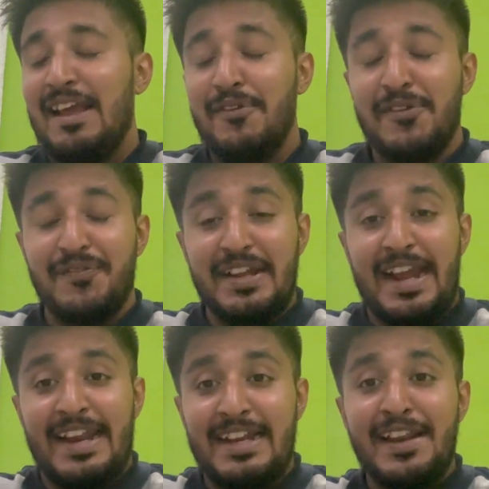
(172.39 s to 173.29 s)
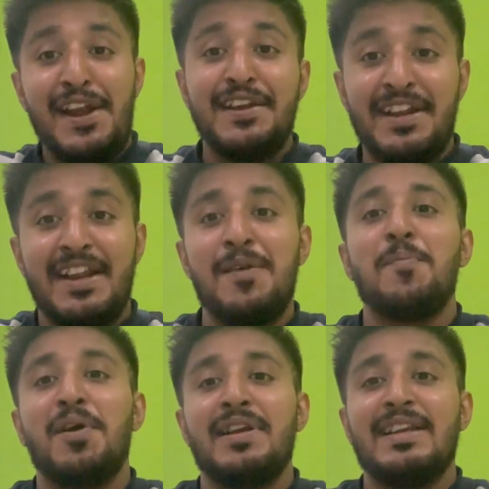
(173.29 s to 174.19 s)
even after getting
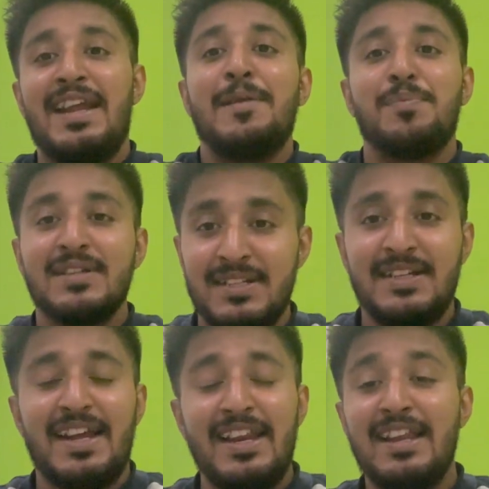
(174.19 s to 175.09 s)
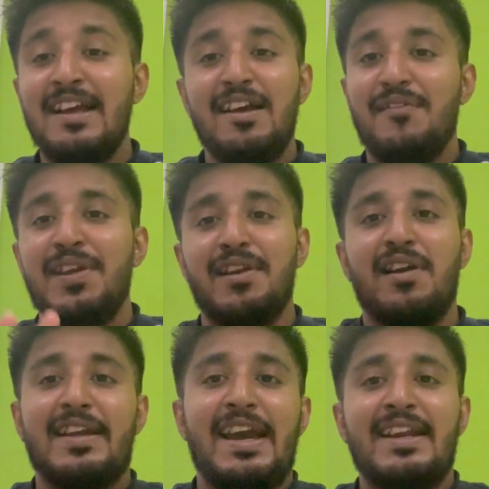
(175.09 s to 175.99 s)
99.9 percentile we are
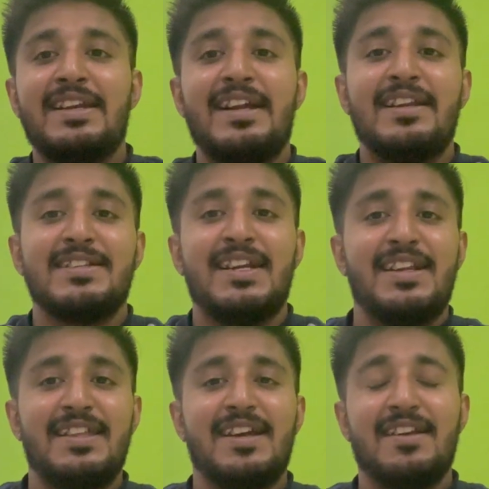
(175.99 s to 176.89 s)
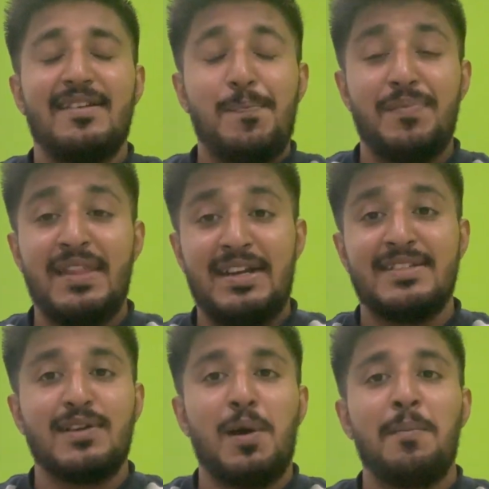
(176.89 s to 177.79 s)
not guaranteed a seat there
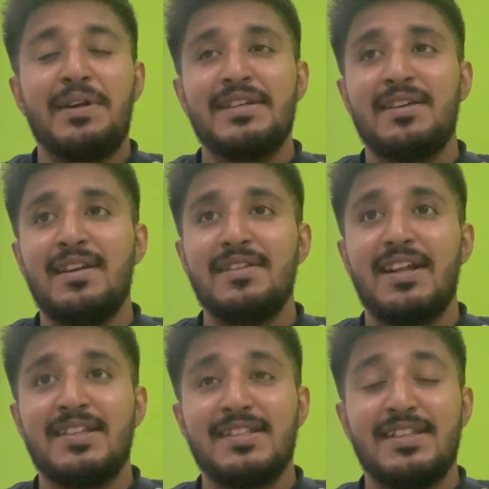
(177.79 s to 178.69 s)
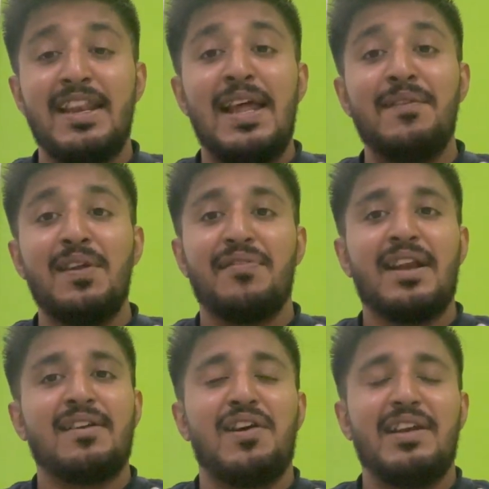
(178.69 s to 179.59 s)
that's the competition and that's the level of
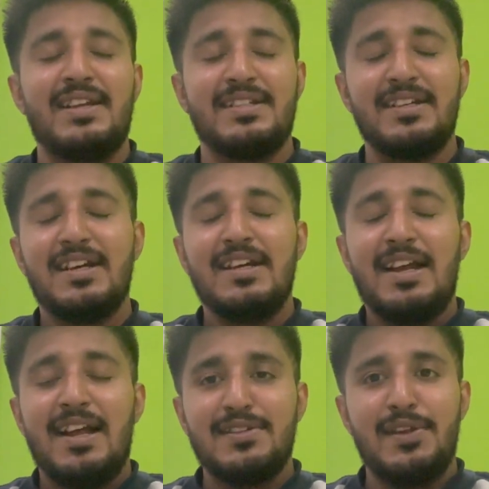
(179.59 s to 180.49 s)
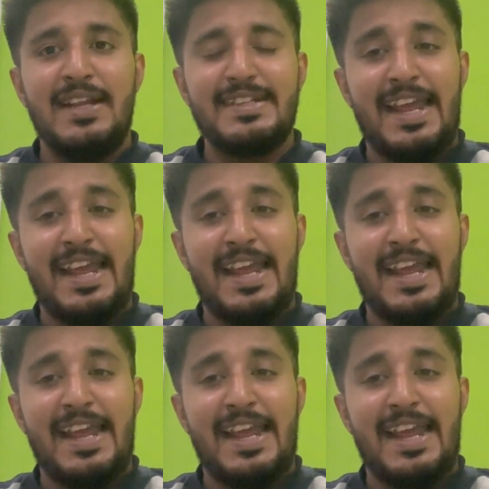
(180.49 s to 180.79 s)
that college so let's